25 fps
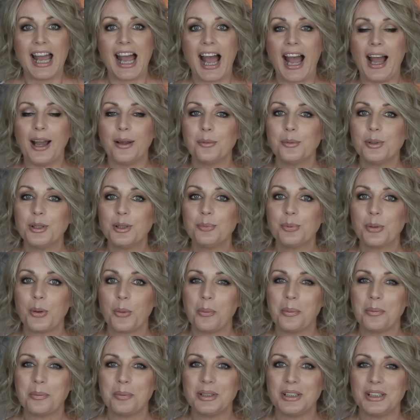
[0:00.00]
i will
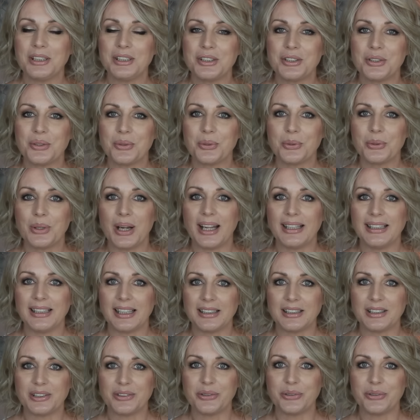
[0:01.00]
probably do another